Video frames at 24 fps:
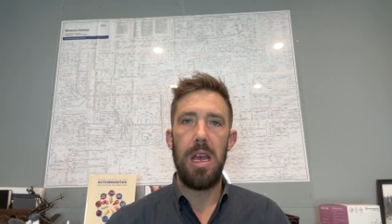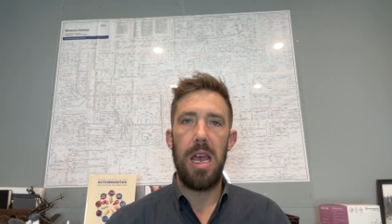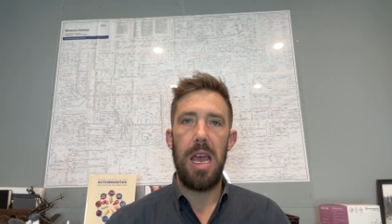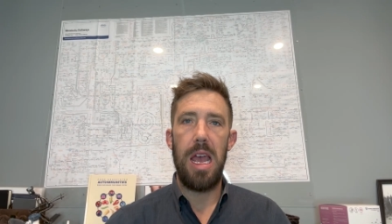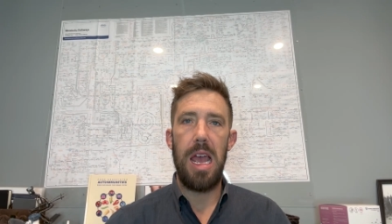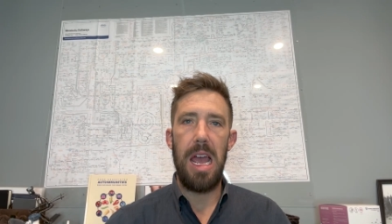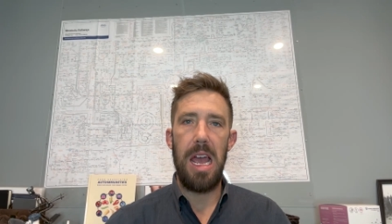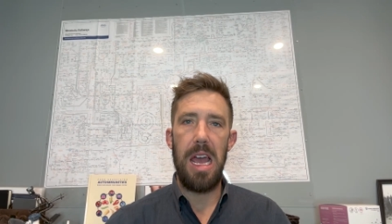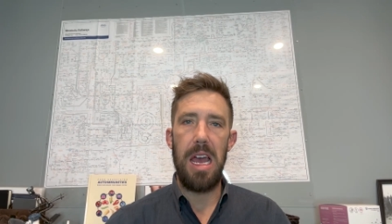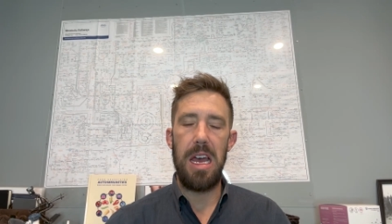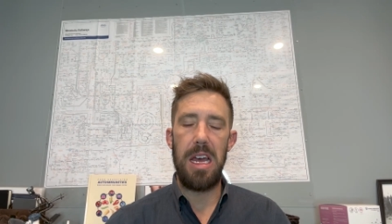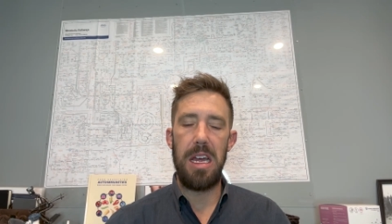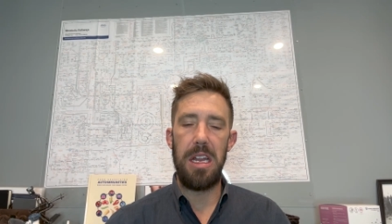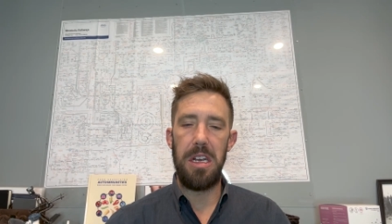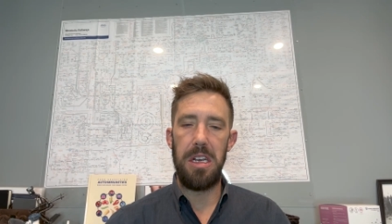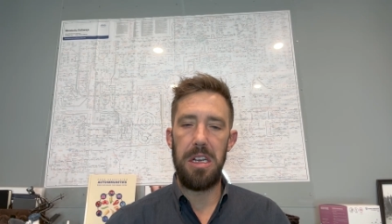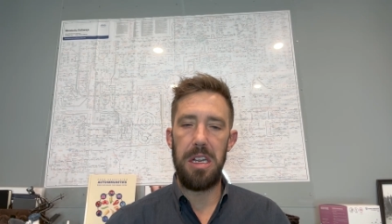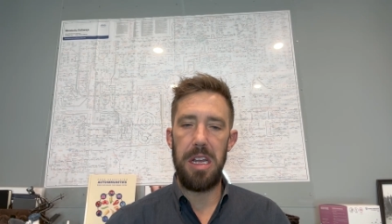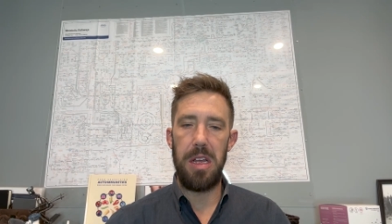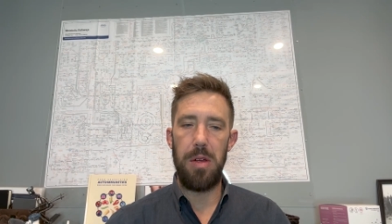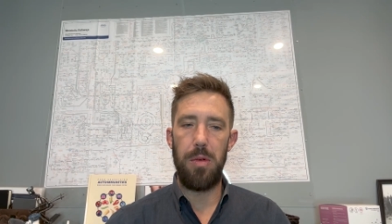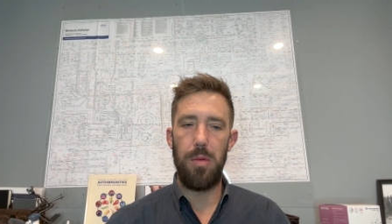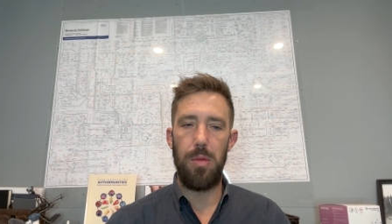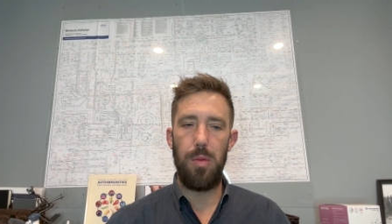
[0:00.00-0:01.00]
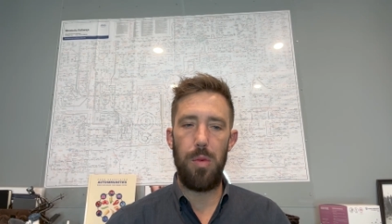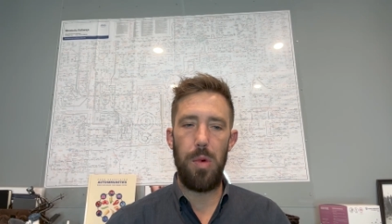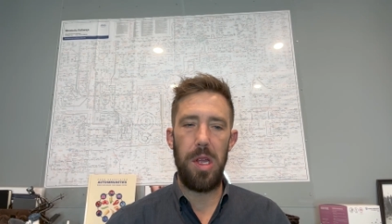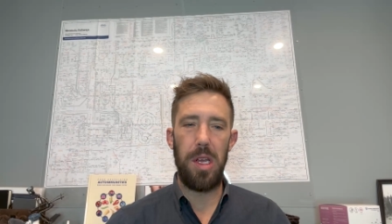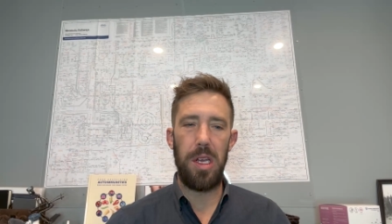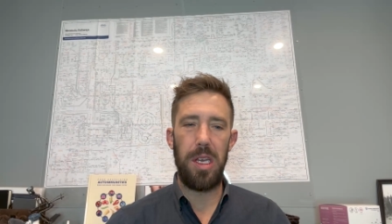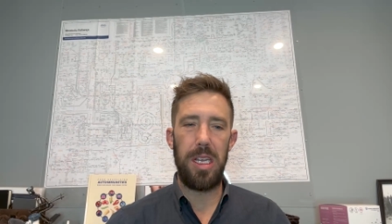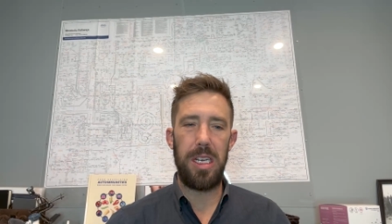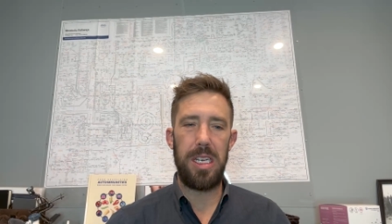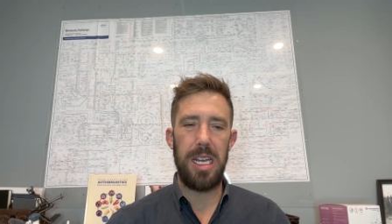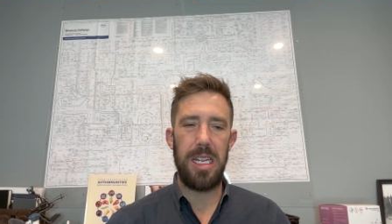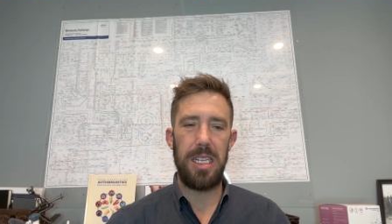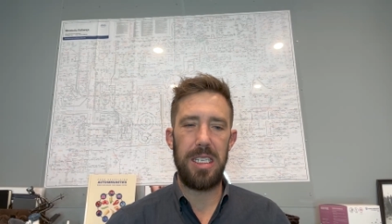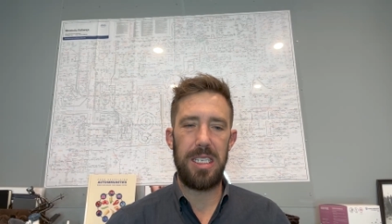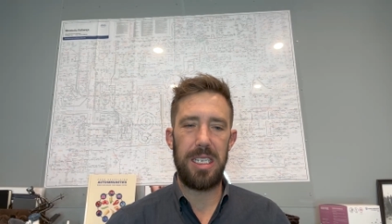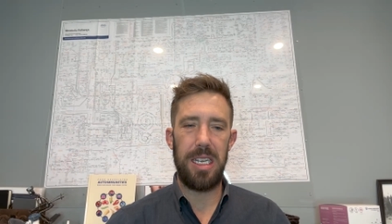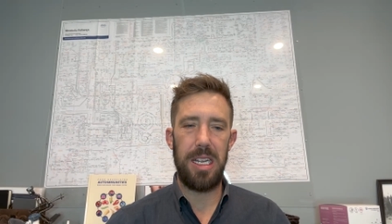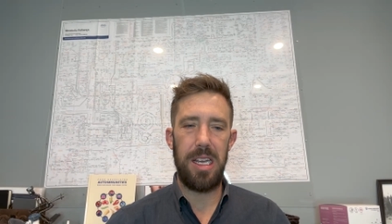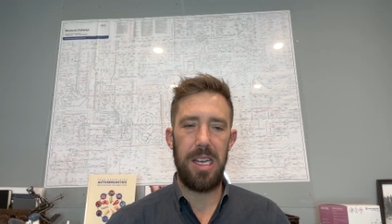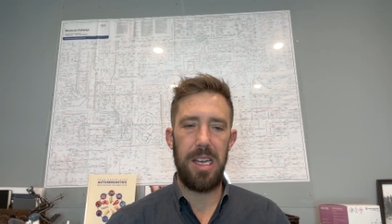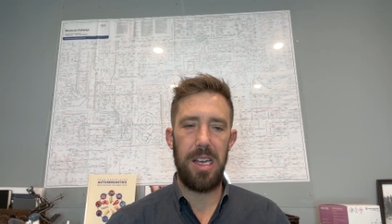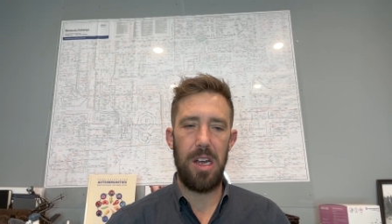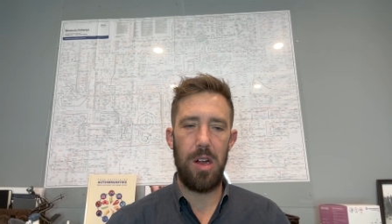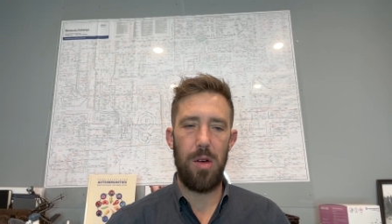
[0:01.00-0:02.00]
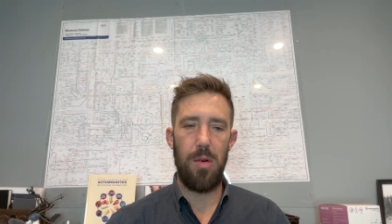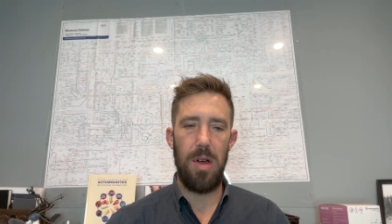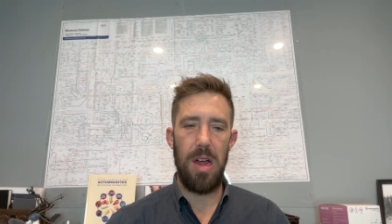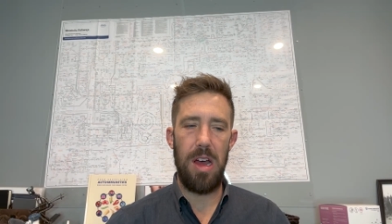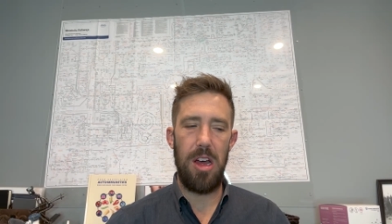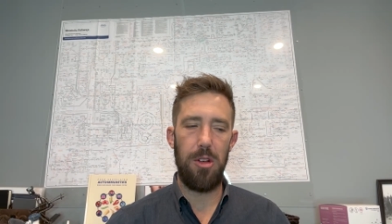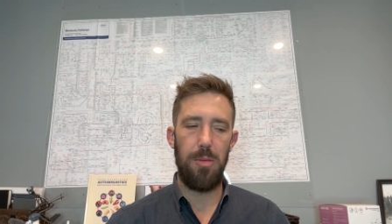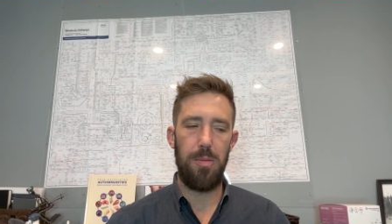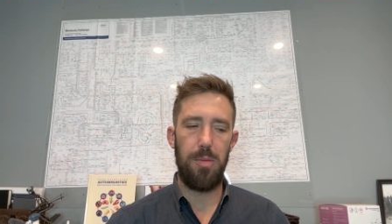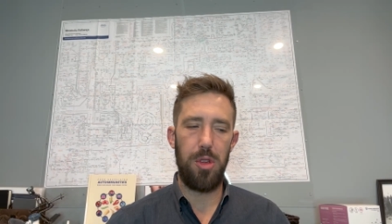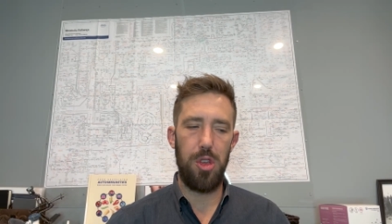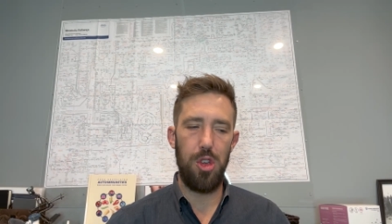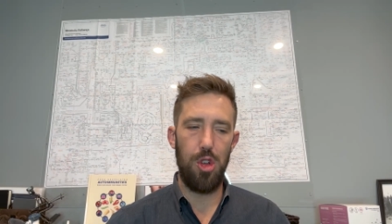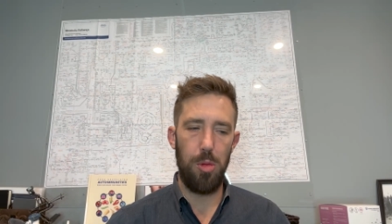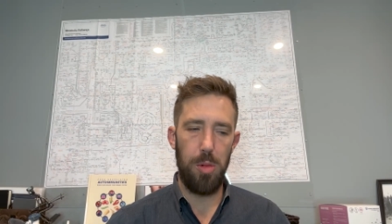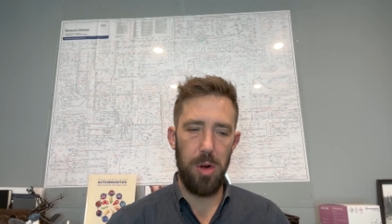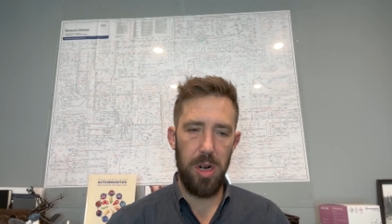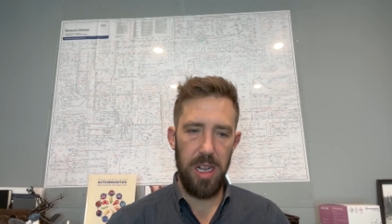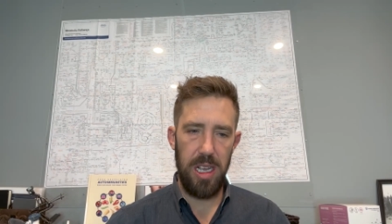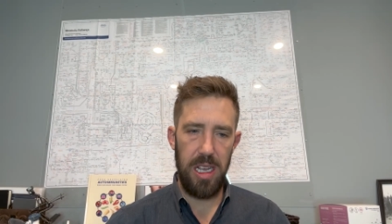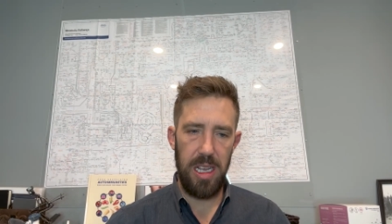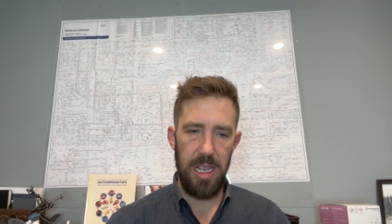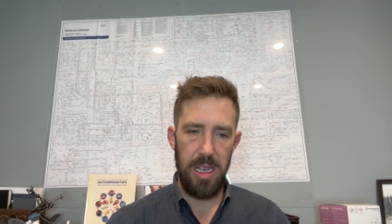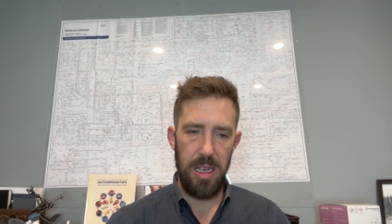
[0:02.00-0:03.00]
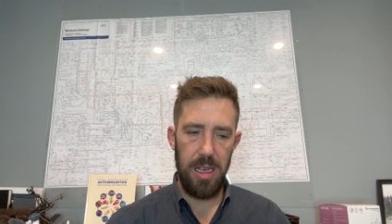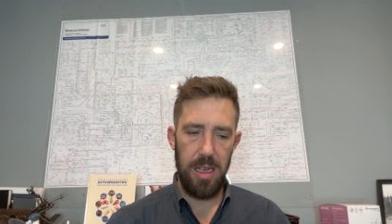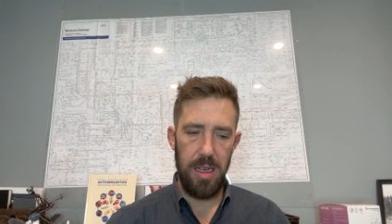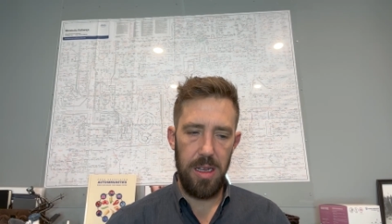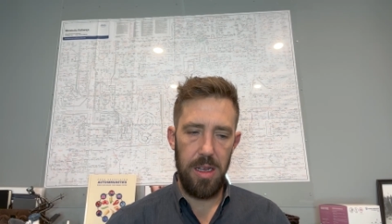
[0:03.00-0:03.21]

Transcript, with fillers: and it really tends to hit around puberty,